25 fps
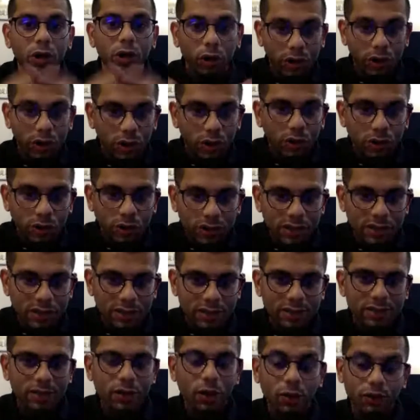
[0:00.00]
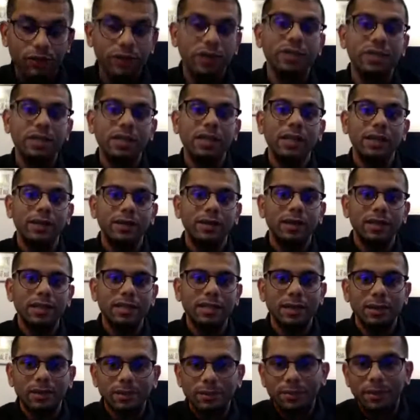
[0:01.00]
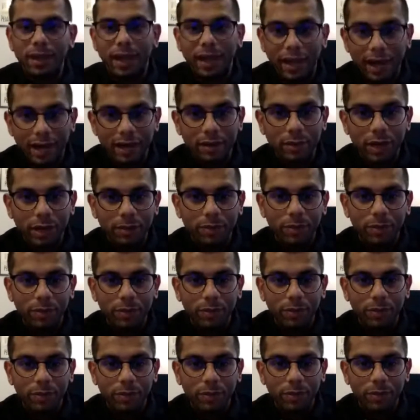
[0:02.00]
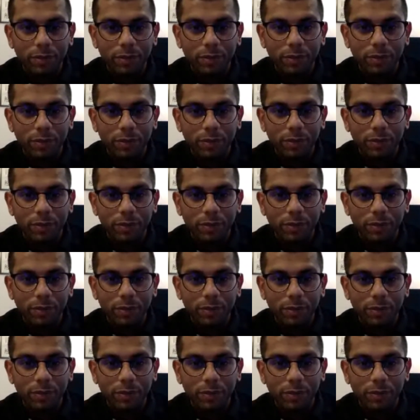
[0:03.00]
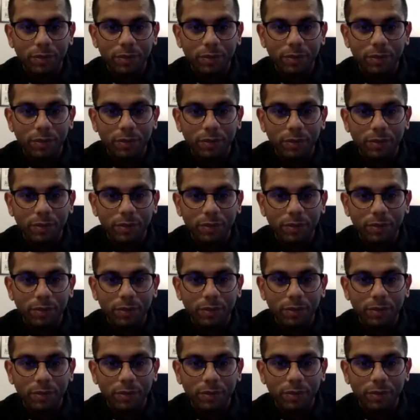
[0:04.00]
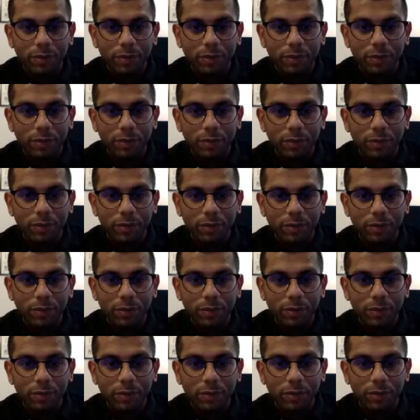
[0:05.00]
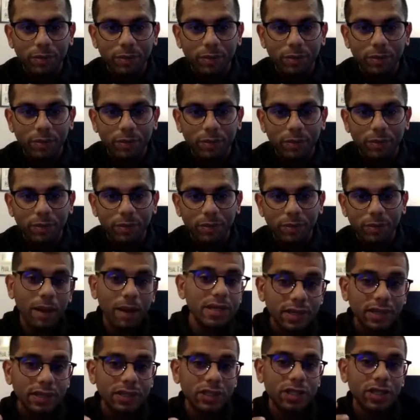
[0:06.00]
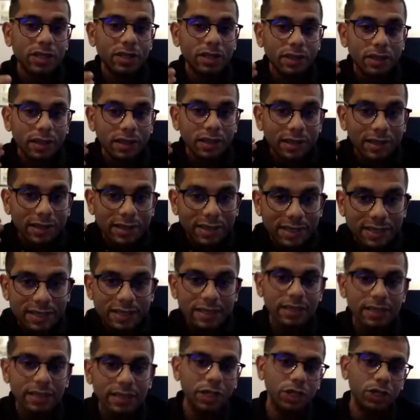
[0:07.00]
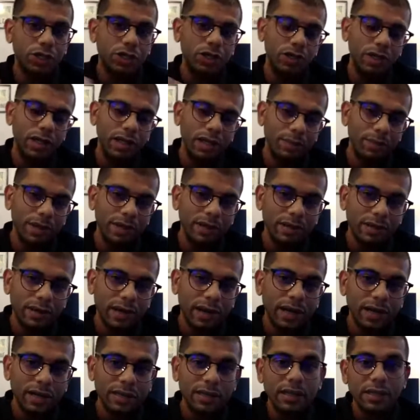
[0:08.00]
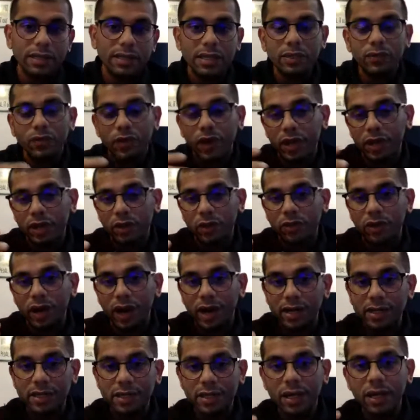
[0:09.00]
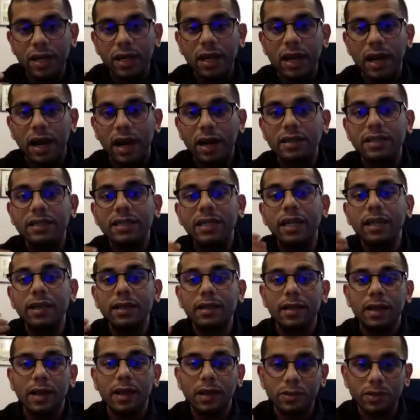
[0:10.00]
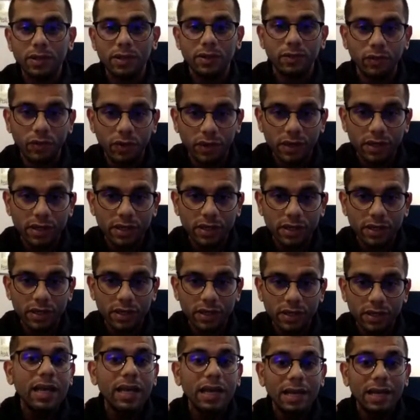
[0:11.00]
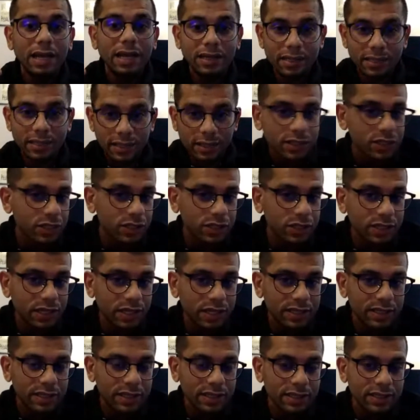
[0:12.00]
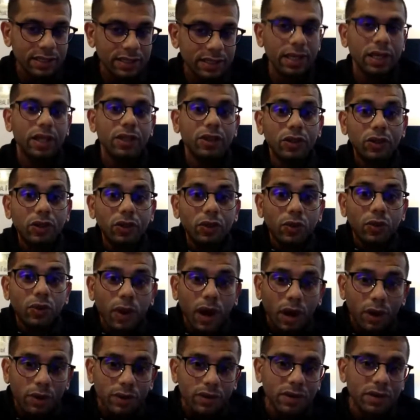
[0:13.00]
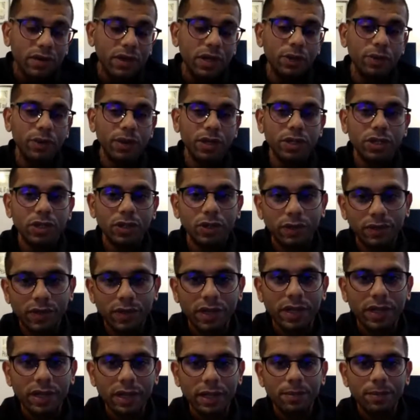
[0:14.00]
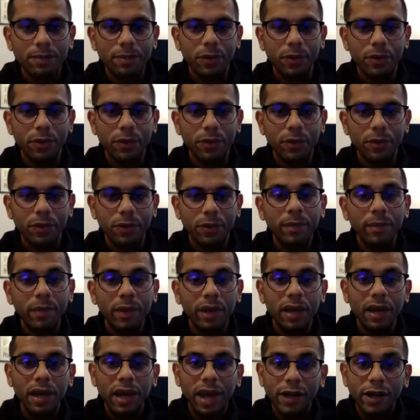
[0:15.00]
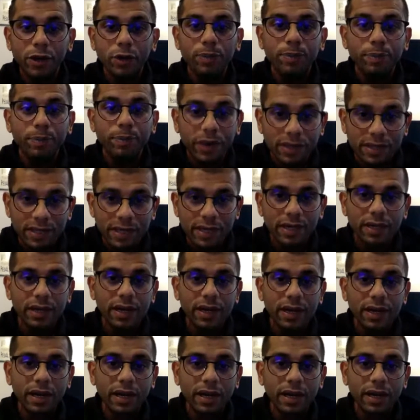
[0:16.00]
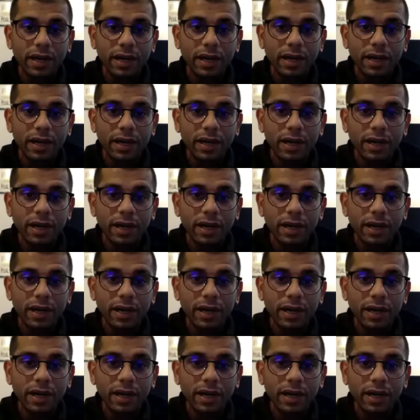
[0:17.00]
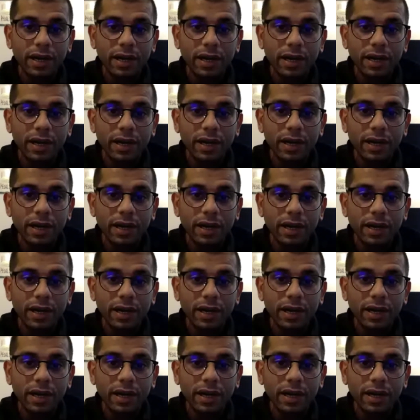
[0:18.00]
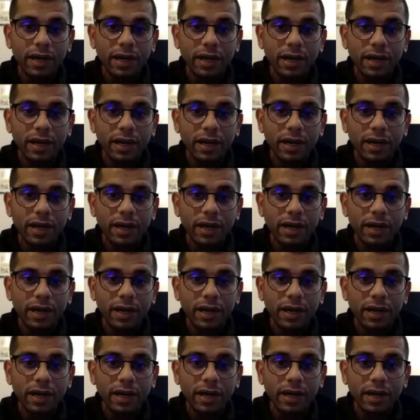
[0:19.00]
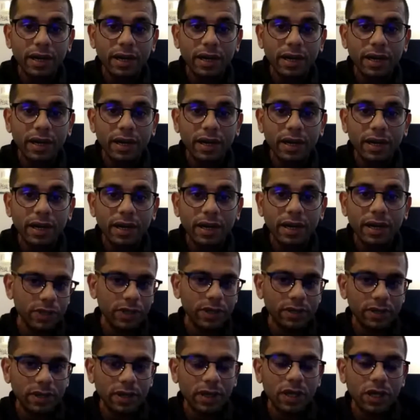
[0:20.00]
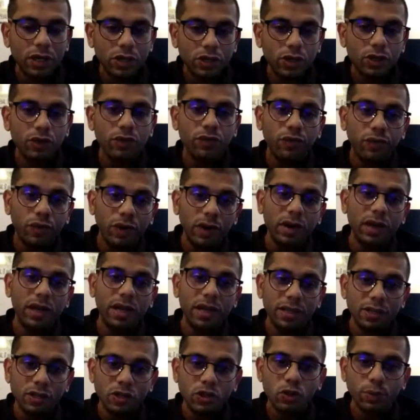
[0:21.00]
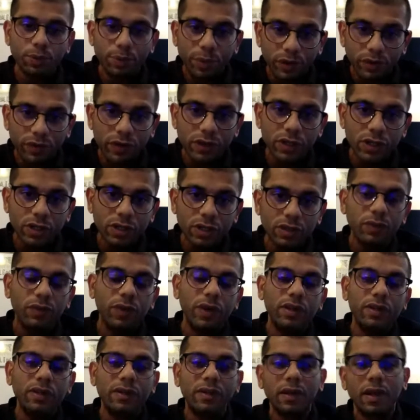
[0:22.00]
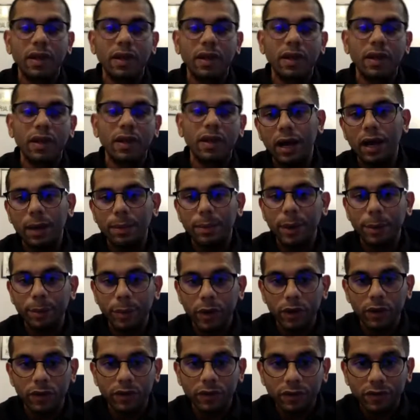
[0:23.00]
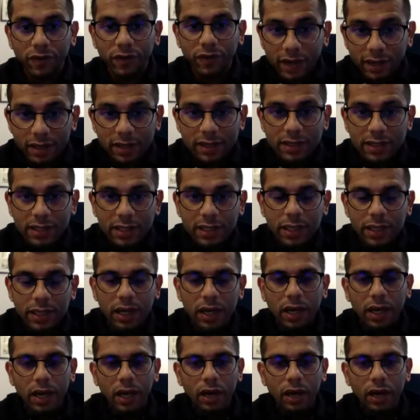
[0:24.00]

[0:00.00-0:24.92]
taught courses. Obviously, it's an academic program, has to have courses. The second element of the LLM program is a research and dissertation element, right? This is where you write a 10,000 words research thesis throughout the duration of the LLM program, and you present and defend this thesis at the end of the program. This is a supervised project. So you work in supervision with a member of the faculty,